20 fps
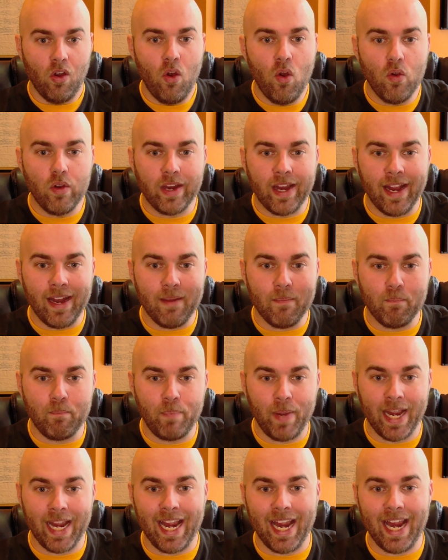who can
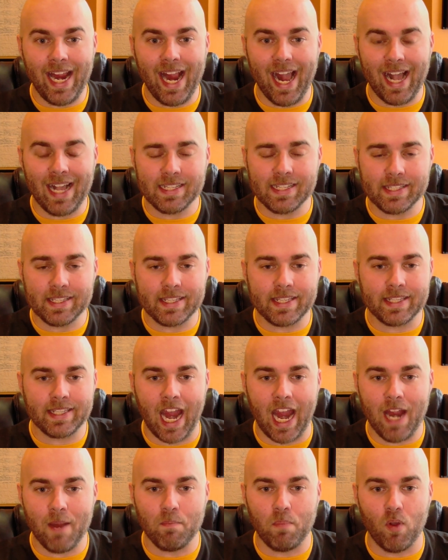be a
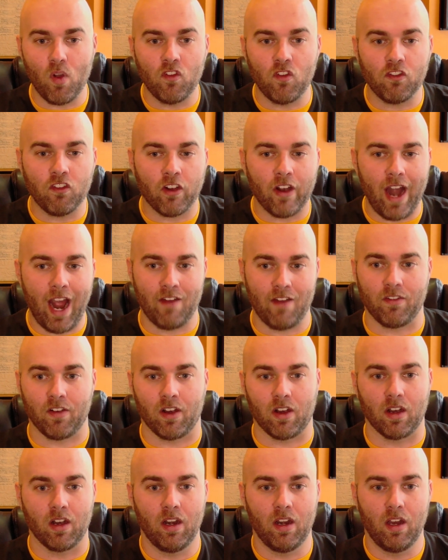staple
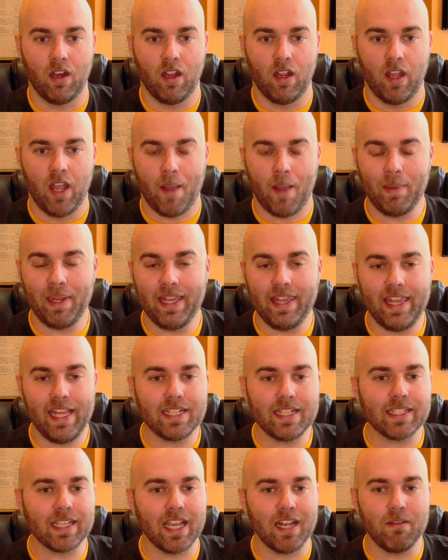forever. I mean,
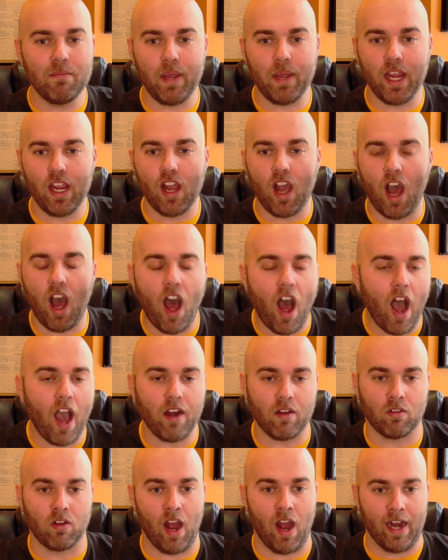this can be
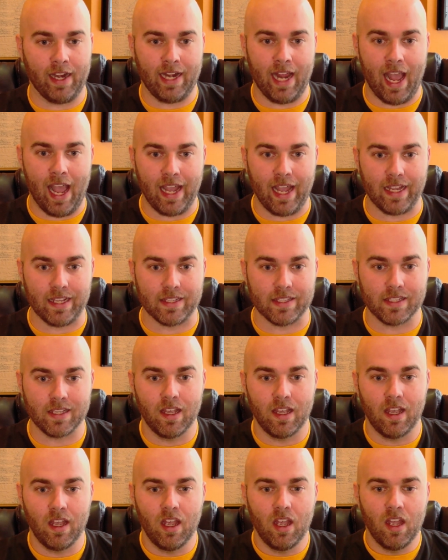hot rod,
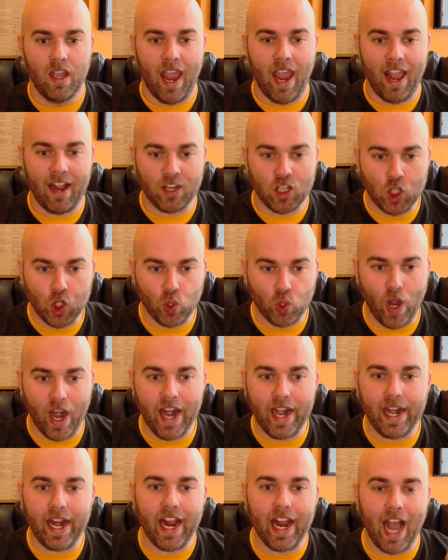guys.
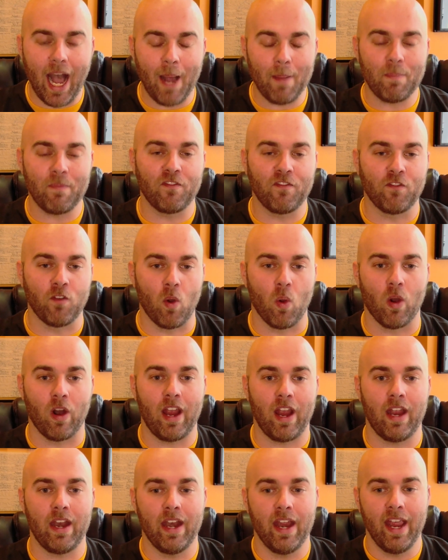Trading up
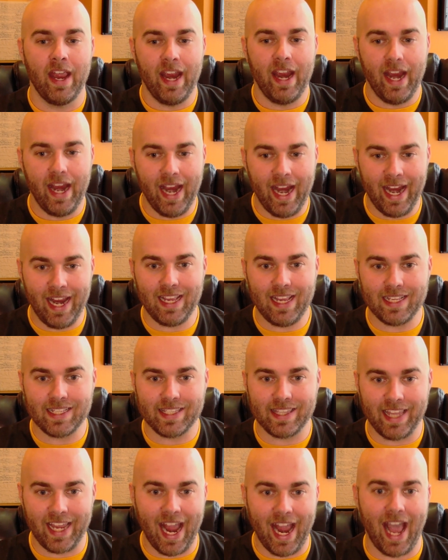for it
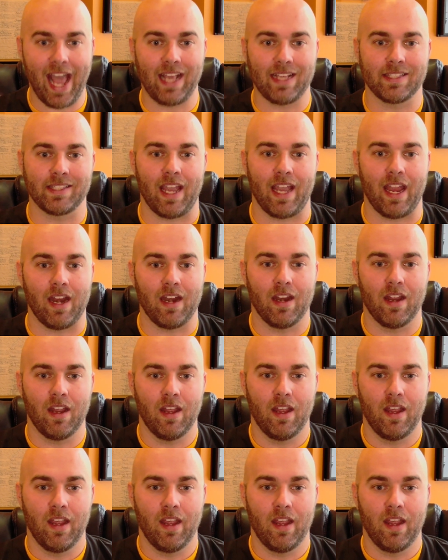is the asset.